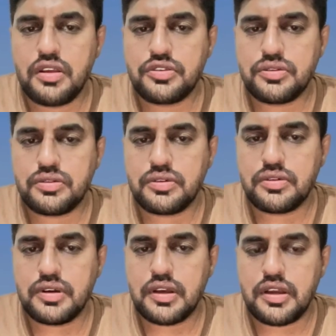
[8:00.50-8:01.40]
So
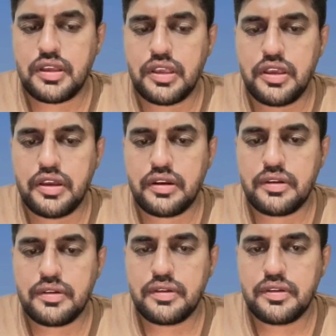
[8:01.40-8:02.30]
here,
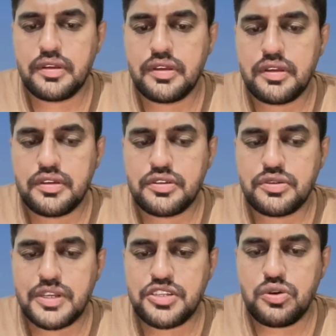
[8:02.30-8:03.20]

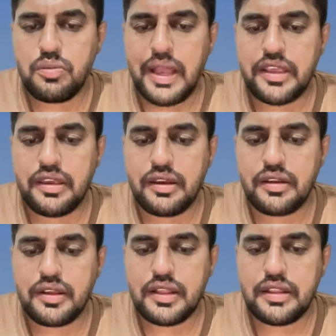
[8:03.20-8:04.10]
so once you go back here,
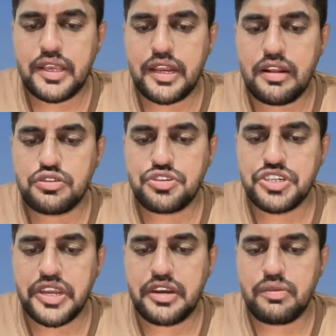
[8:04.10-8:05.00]
they can also
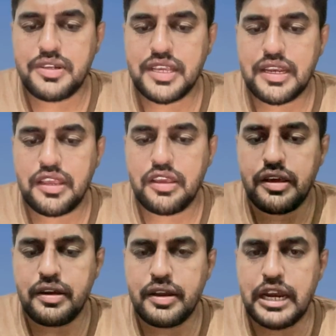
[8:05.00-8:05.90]
share it. Once I click
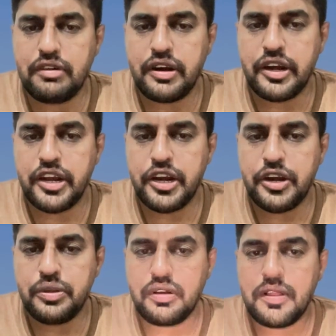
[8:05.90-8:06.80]
here, it will redirect to the